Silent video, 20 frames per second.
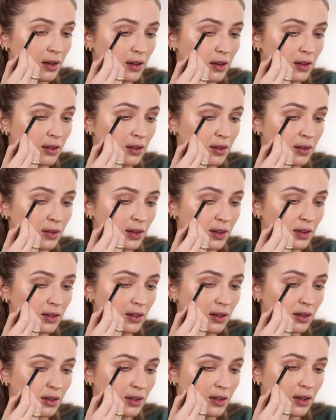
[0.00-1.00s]
And so he
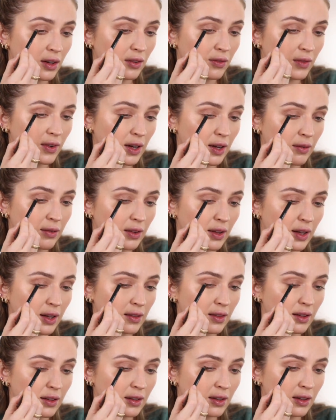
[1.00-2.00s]
starts off by
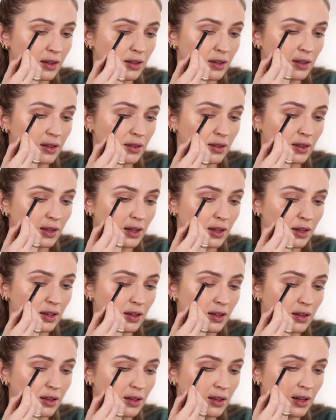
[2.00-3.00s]
applying this onto
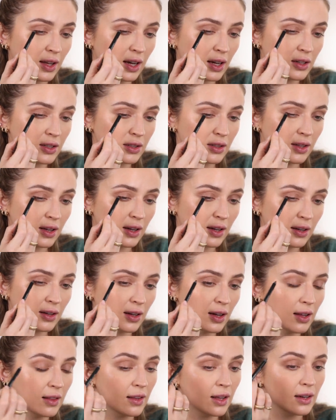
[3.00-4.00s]
the lash line
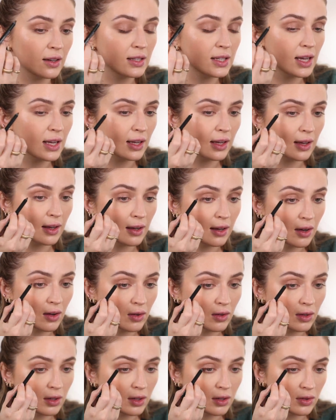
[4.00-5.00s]
and then taking it
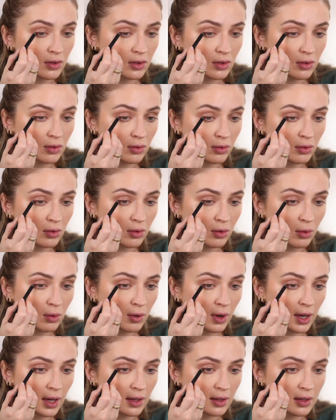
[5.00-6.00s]
out into
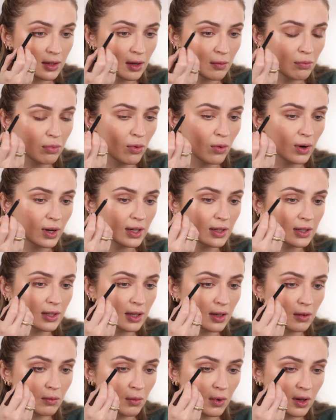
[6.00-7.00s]
quite a point.
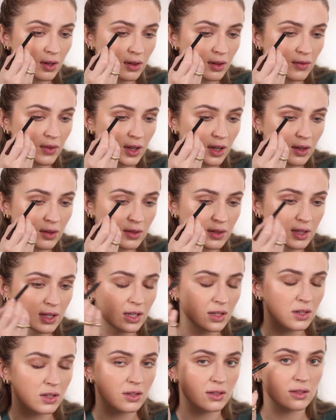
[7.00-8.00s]
In one of the videos,
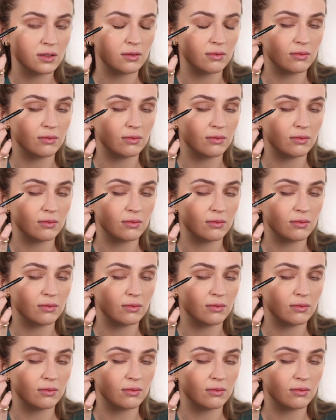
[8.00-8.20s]
he just